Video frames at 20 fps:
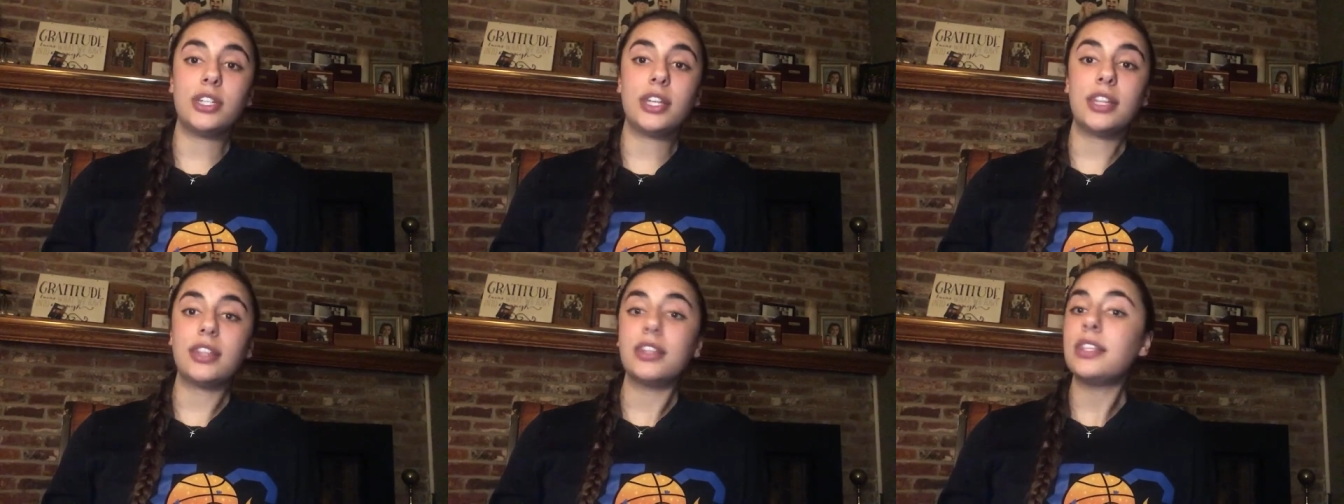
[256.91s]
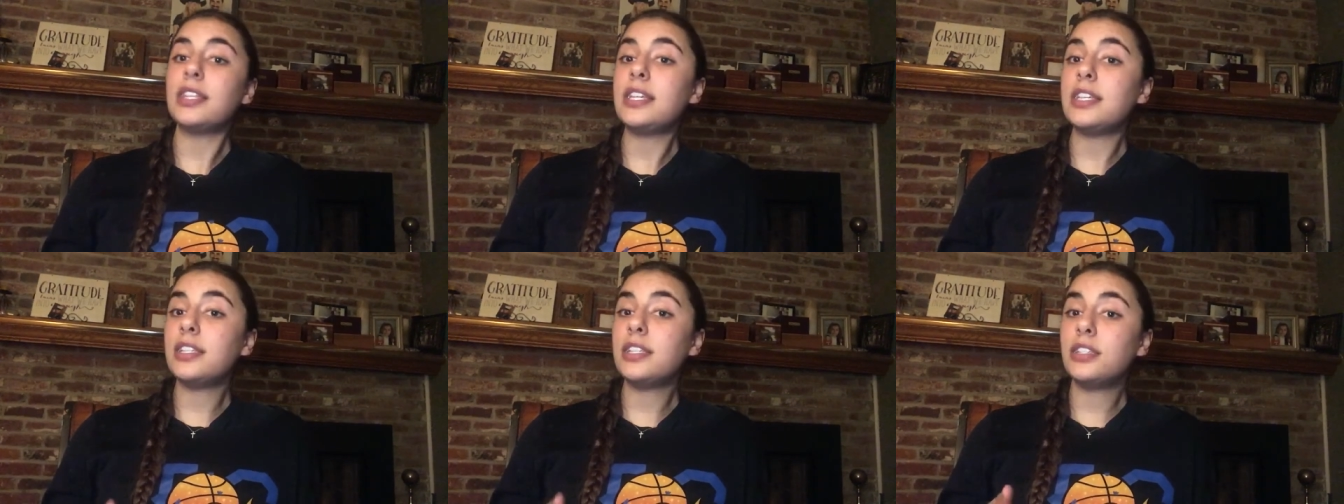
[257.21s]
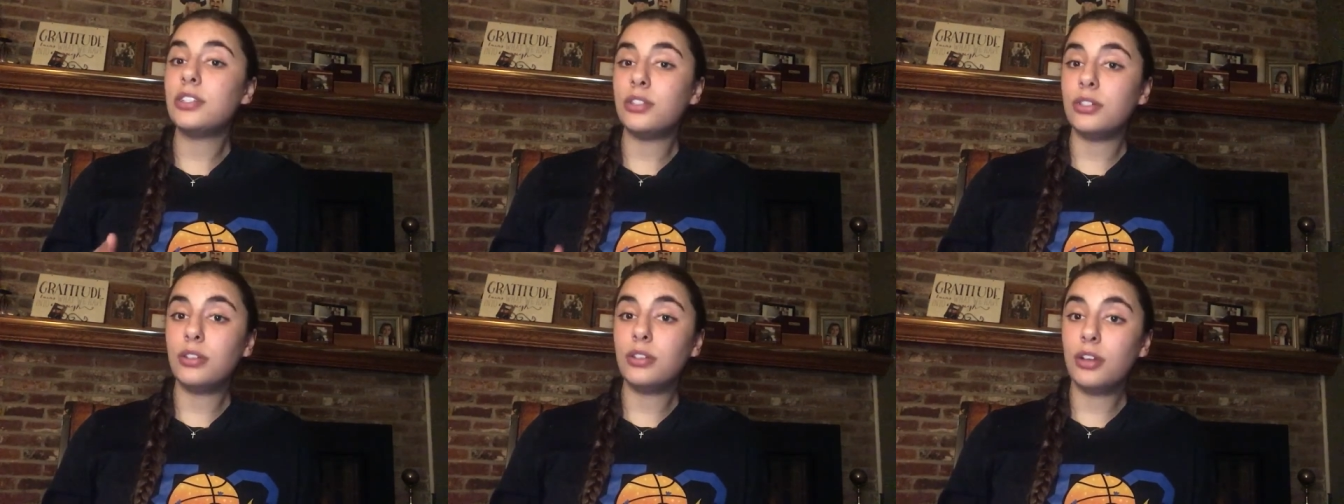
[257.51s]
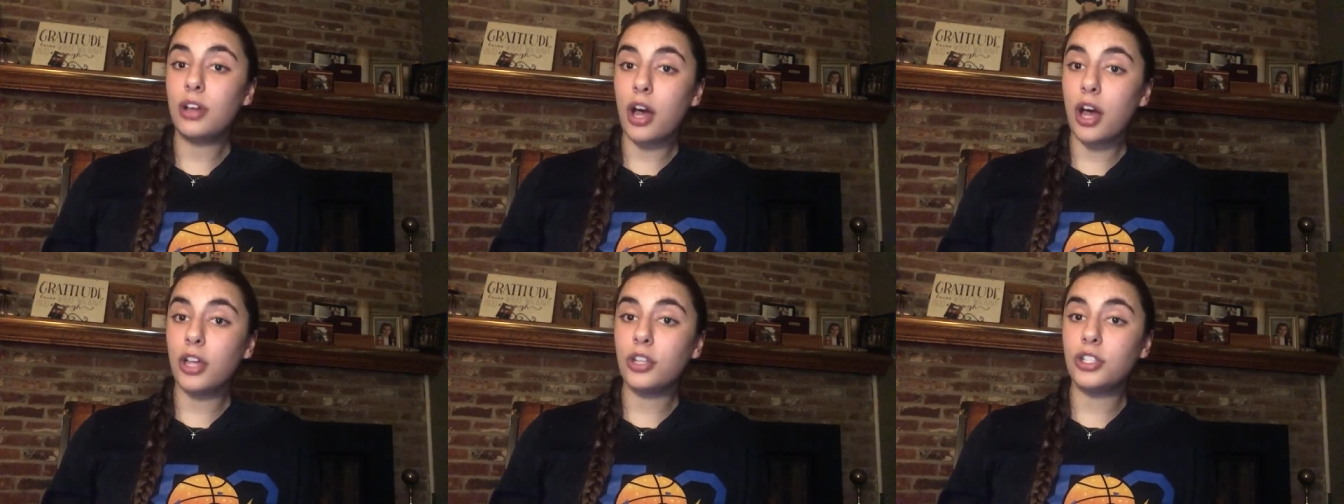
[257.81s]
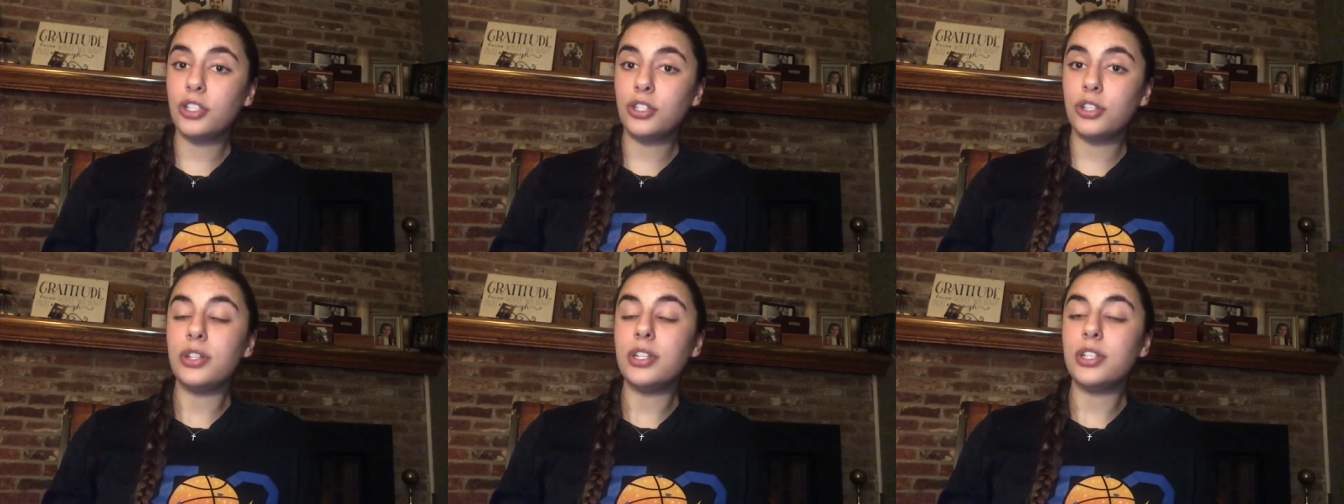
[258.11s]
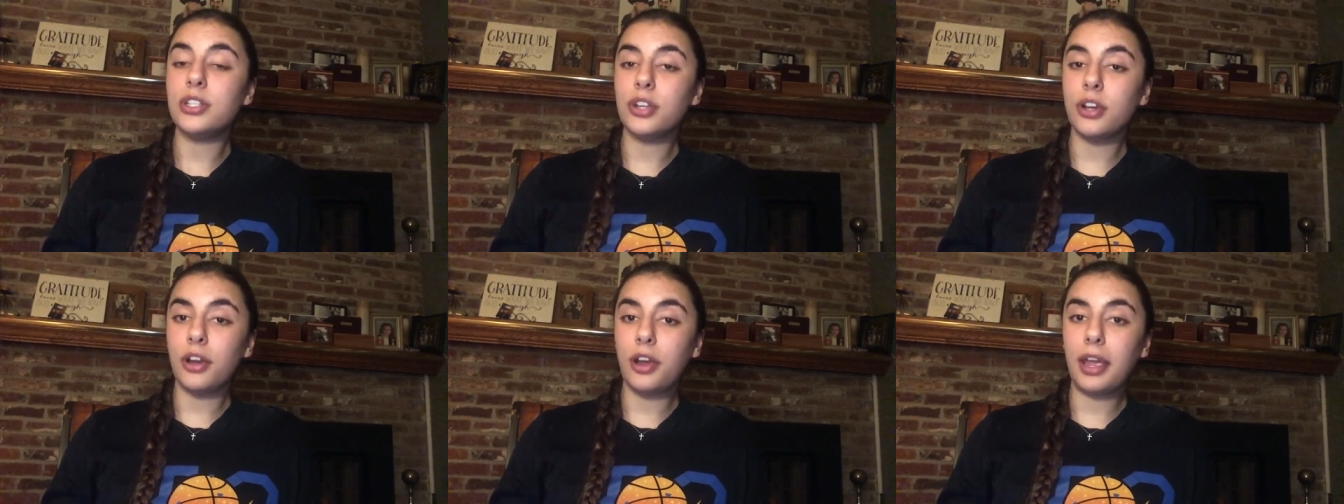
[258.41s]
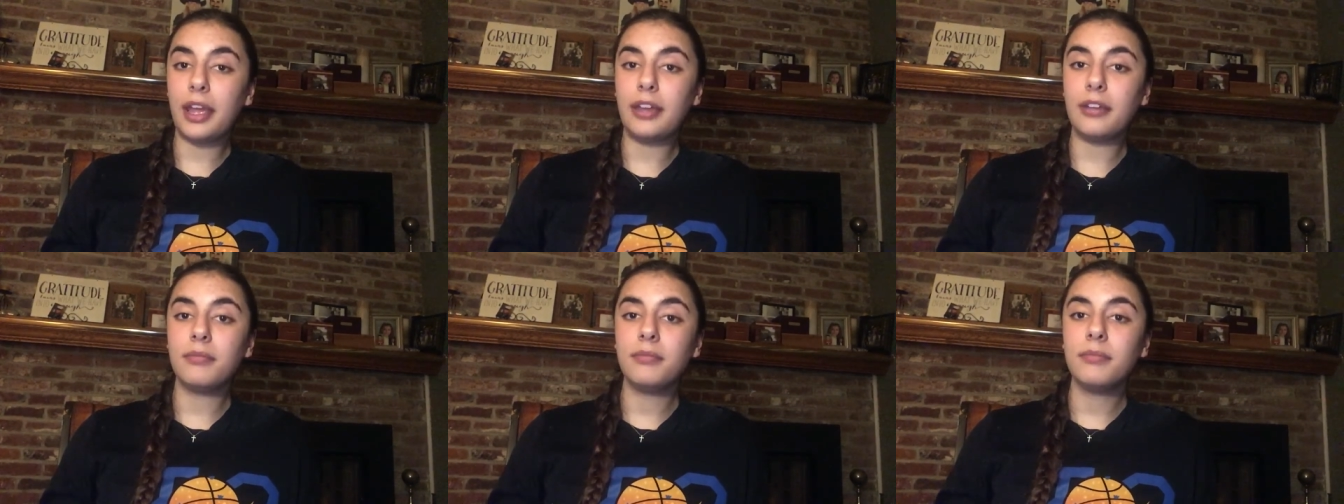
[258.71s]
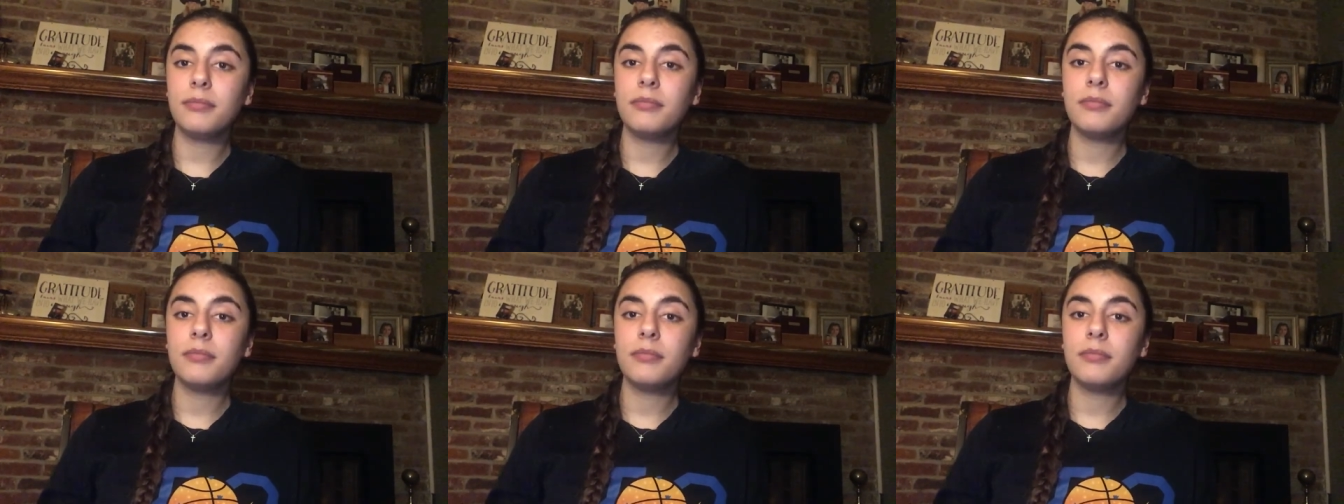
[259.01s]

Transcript: that these college students are in.